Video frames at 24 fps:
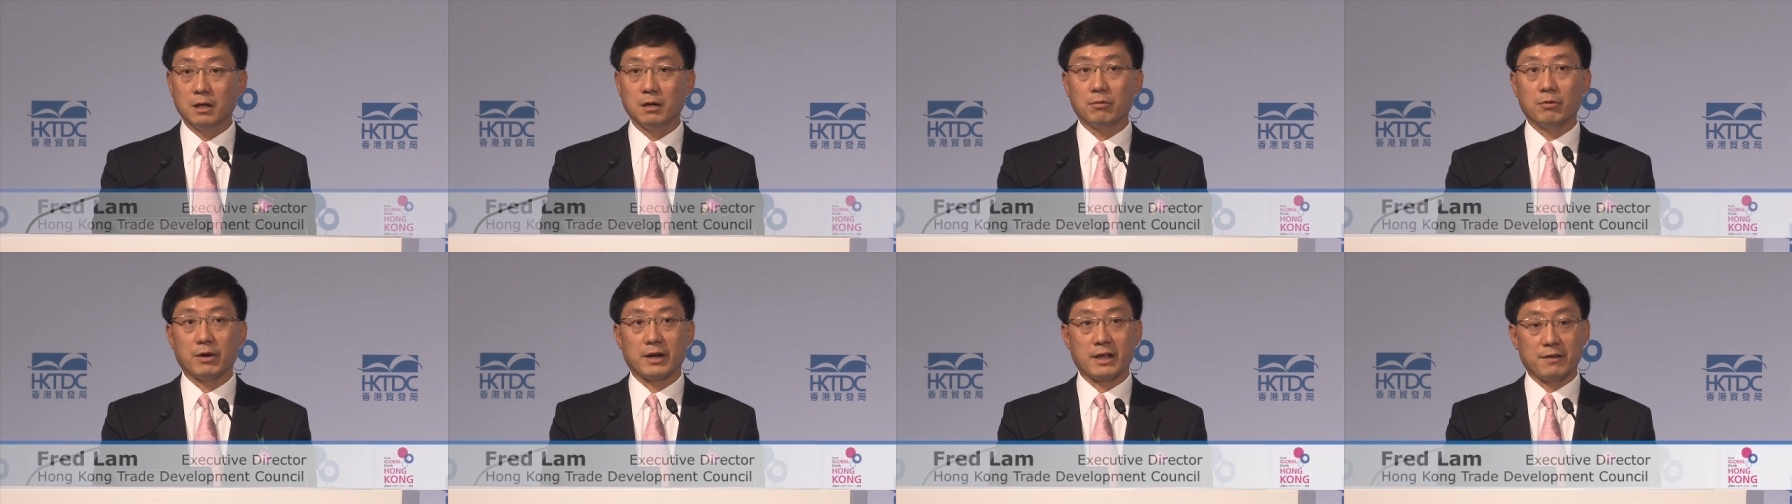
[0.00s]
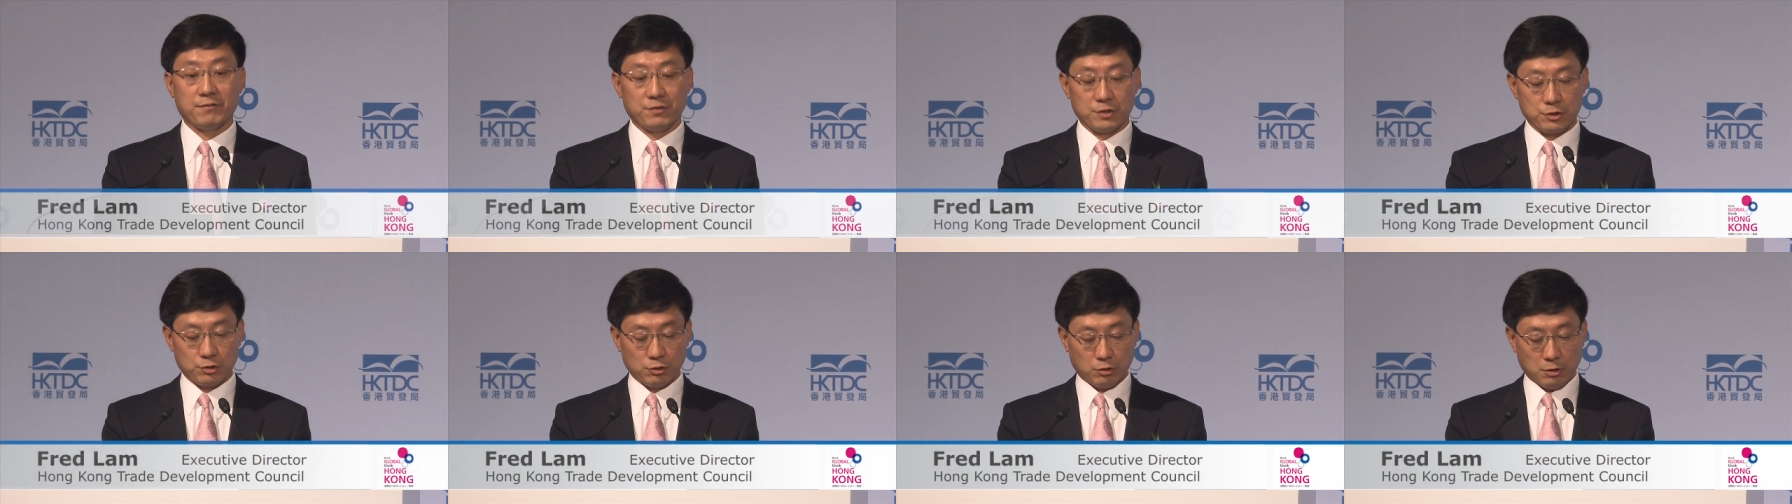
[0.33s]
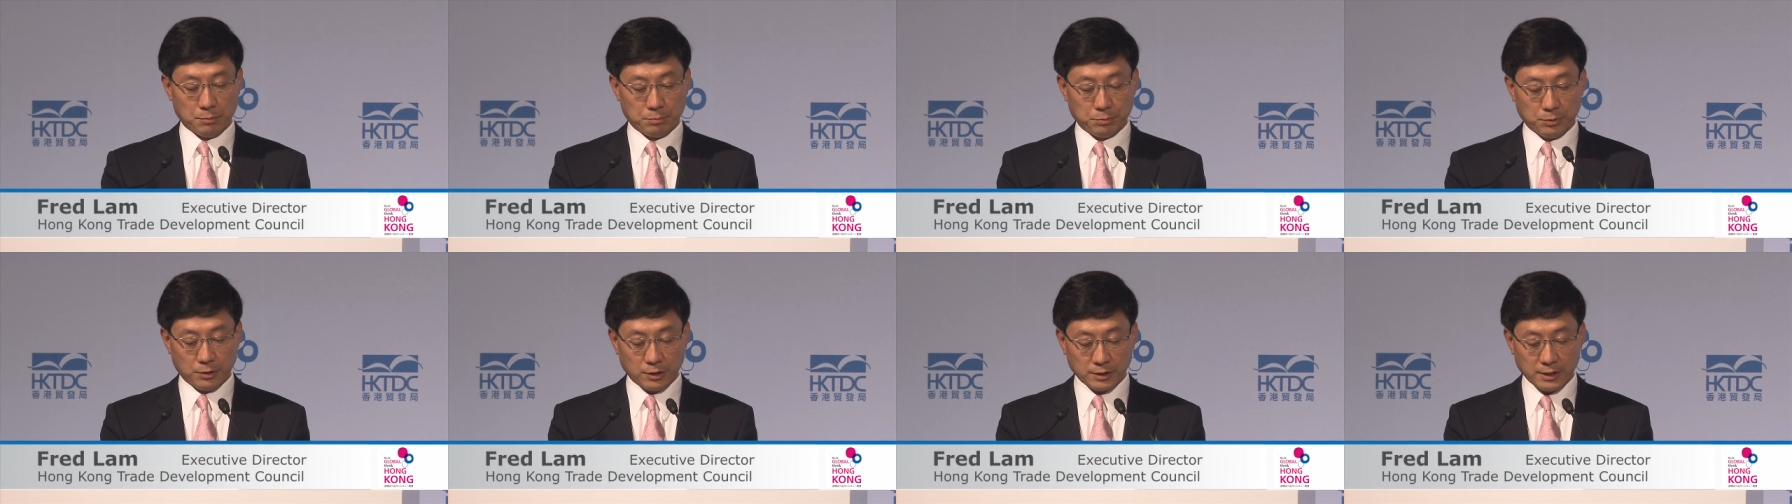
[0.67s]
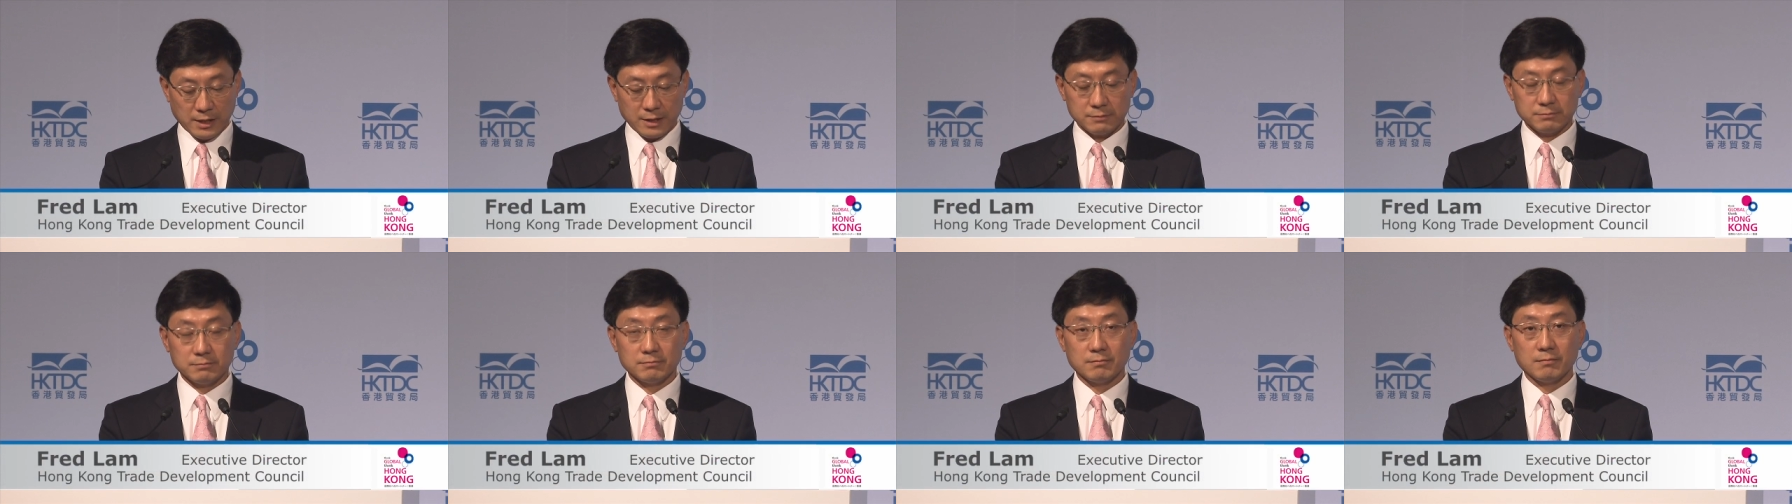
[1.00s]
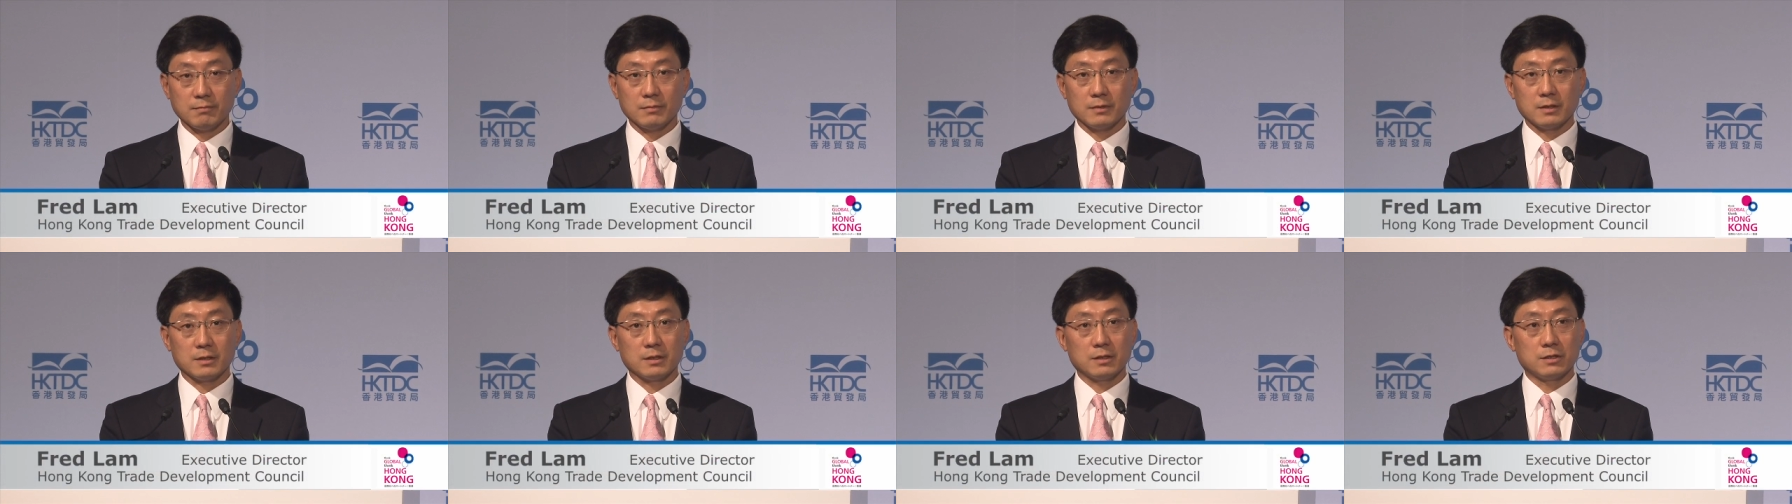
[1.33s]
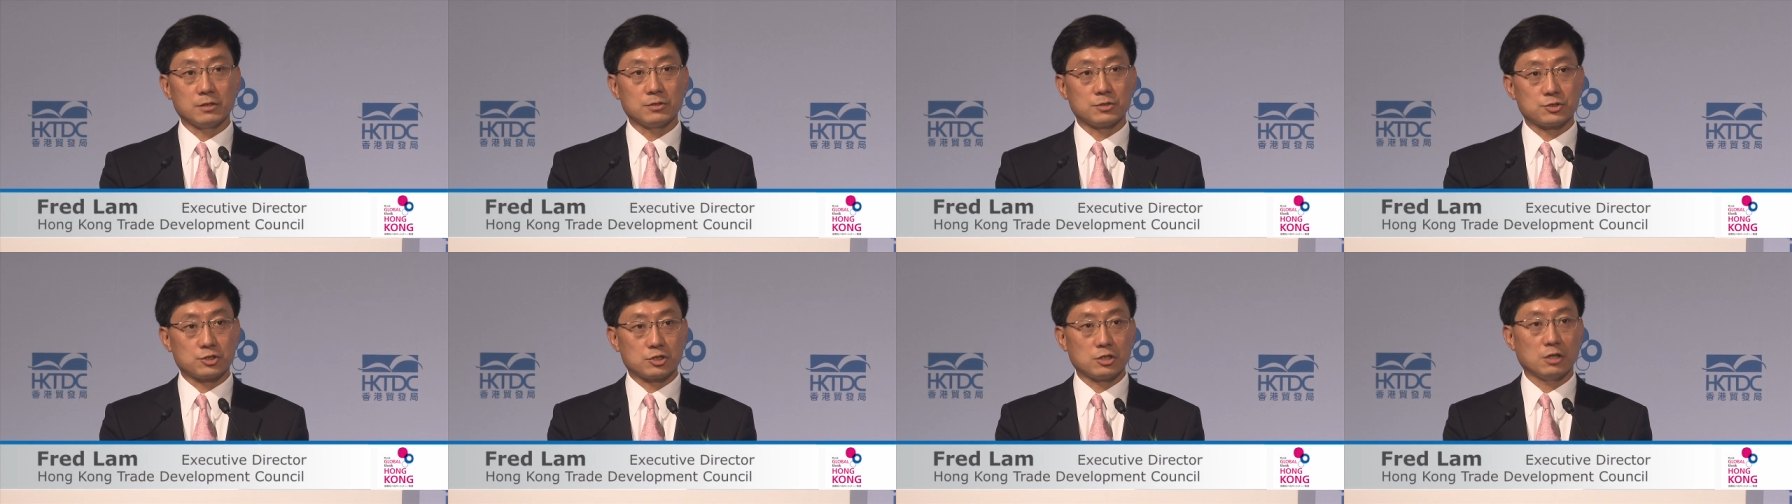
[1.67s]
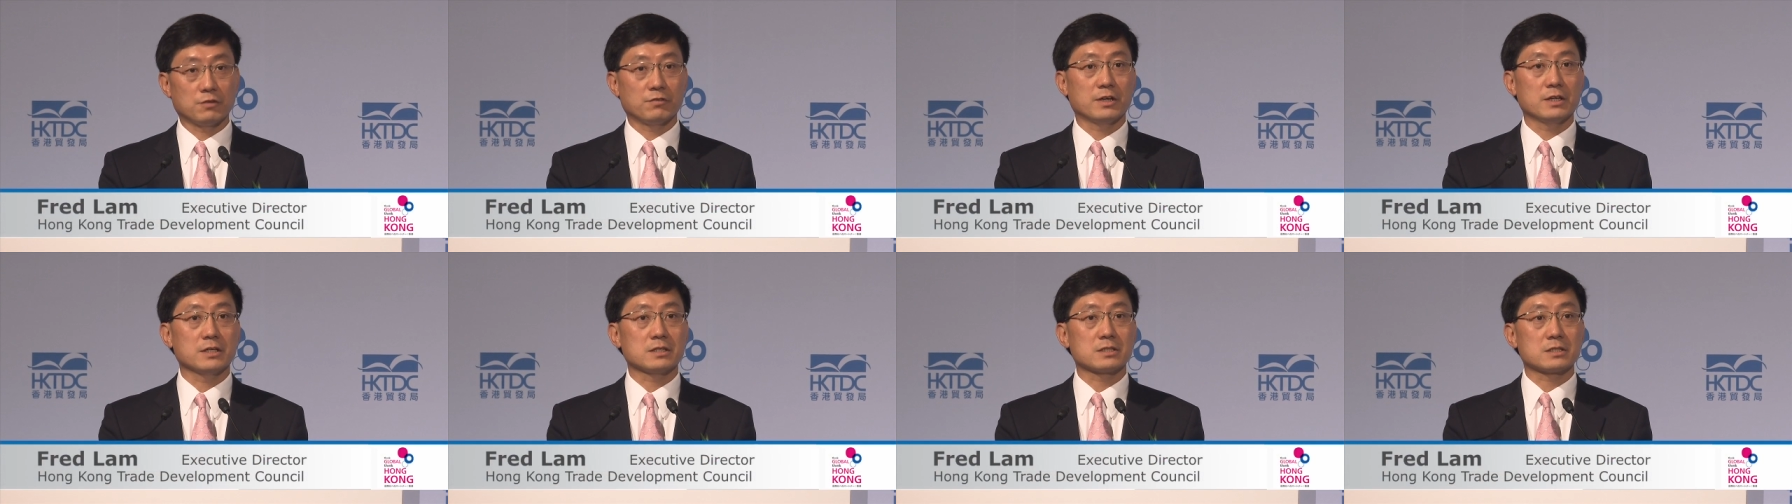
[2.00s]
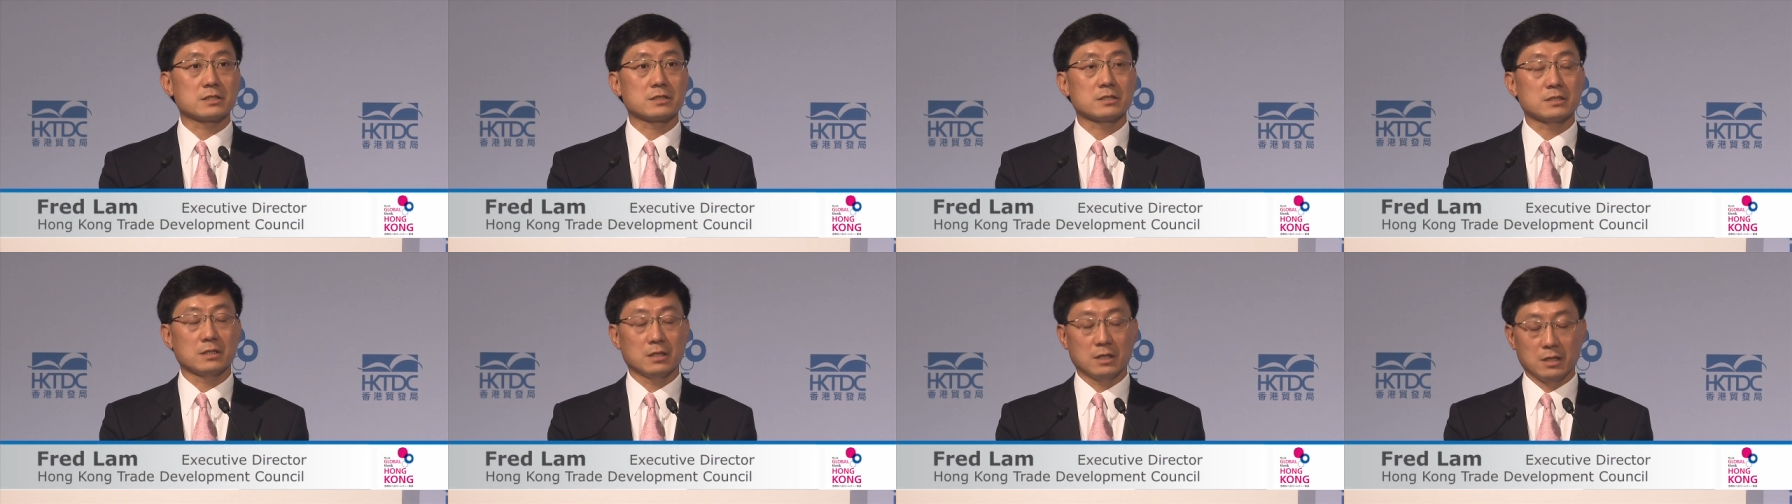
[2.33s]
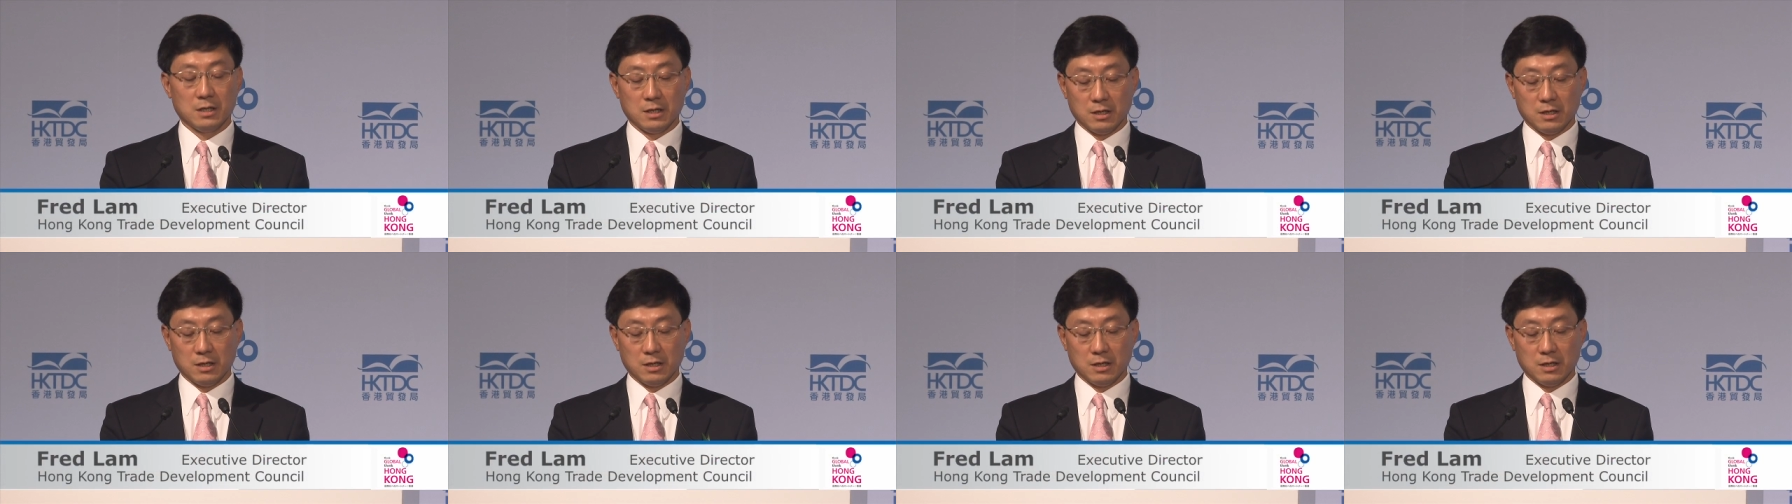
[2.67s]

Whatever your product, service,